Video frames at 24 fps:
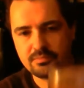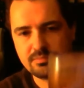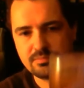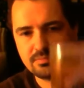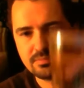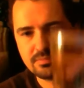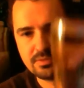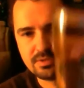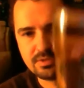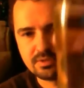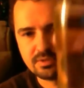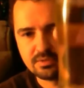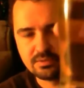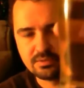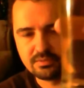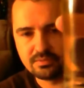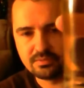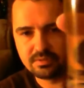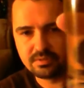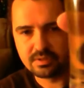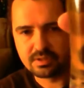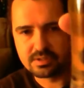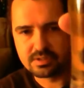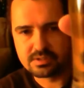So,
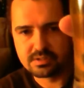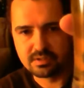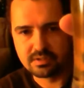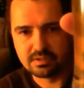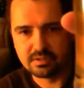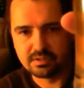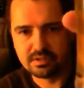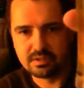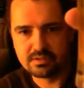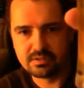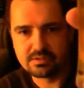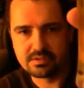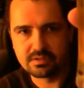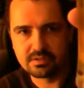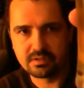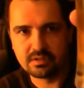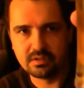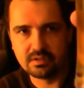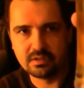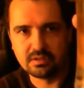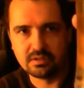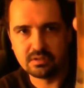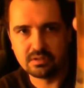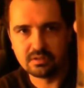like I said, there's the
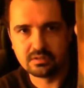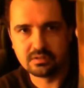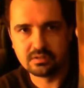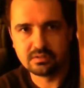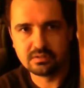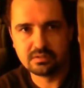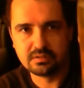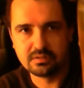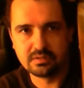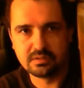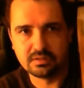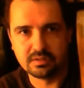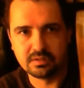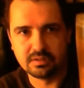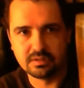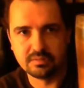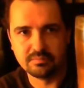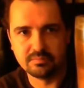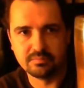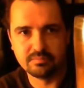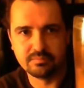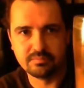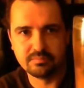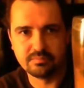color.
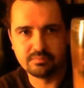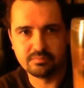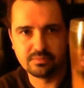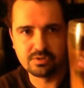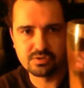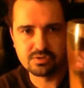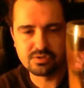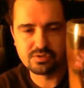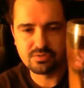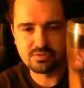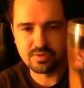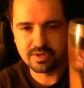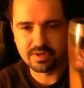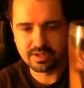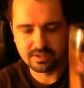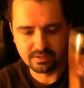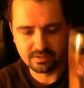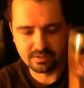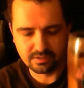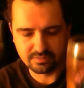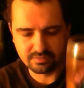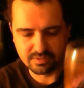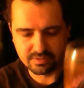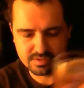There's no head,
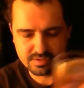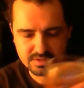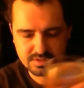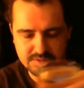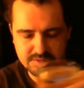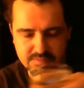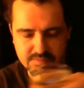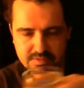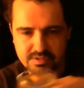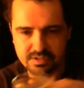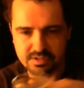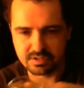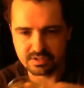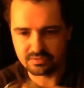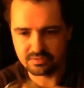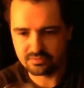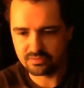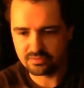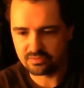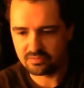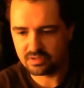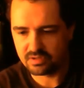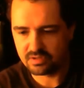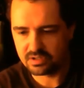obviously. It's been sitting for
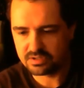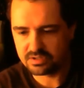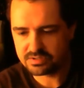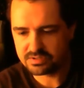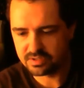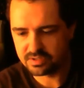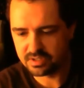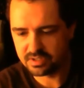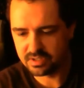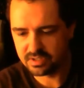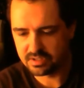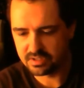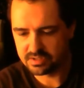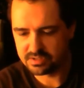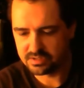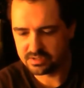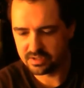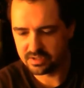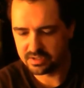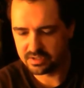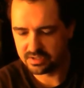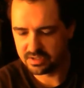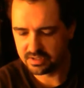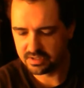a while, so the head's
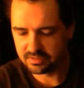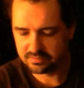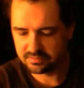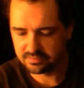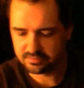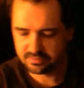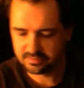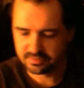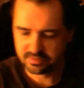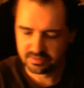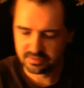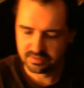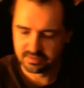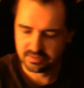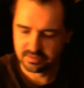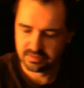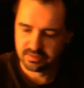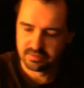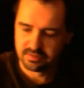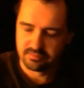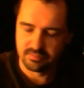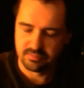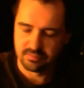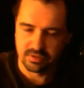died down.
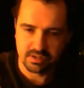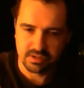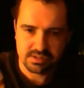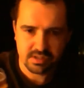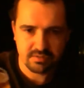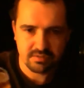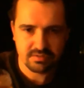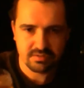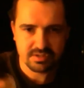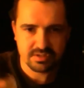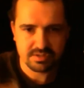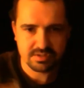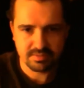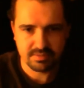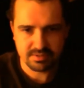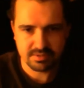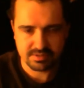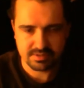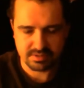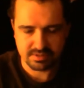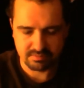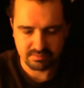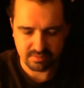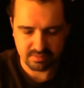But let's give it a smell,
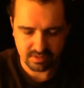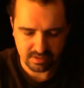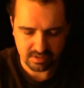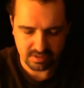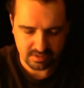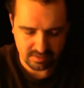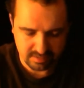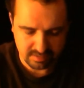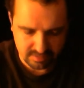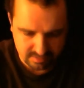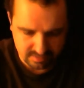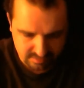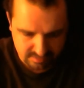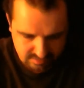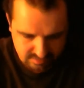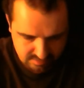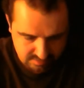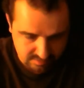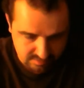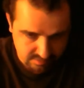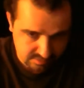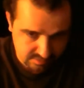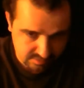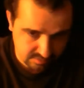see what we get.
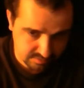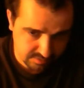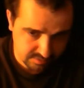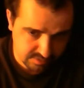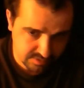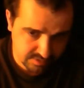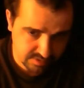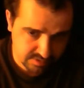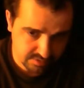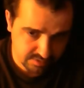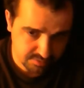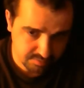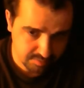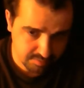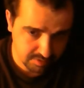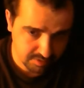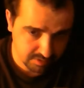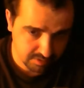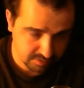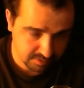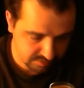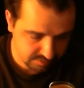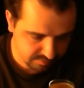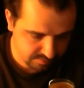So this is Citra
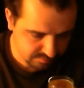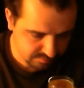Pale